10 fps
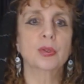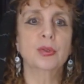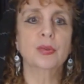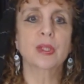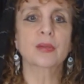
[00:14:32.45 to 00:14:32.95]

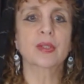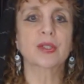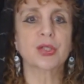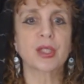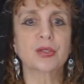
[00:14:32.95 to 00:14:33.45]
New Year
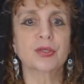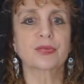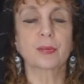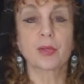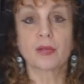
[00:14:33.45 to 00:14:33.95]
that changes
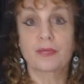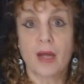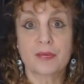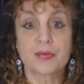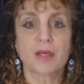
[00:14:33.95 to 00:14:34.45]
from year
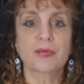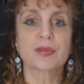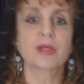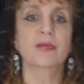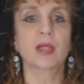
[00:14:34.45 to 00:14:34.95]

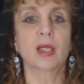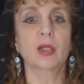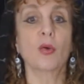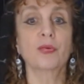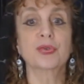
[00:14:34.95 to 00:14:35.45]

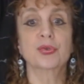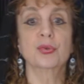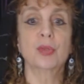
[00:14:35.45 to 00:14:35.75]
5778 over to